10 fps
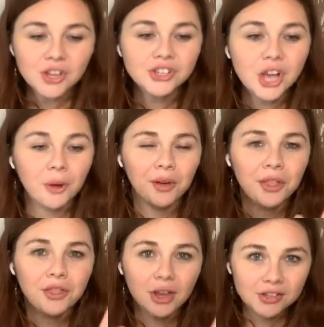So
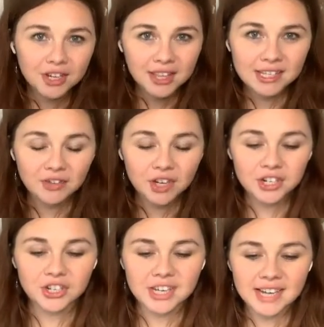those are things for
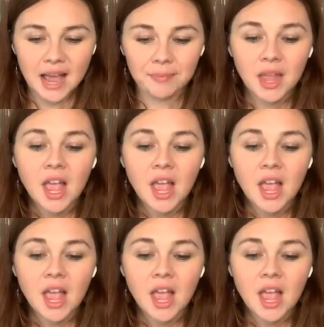your treat time.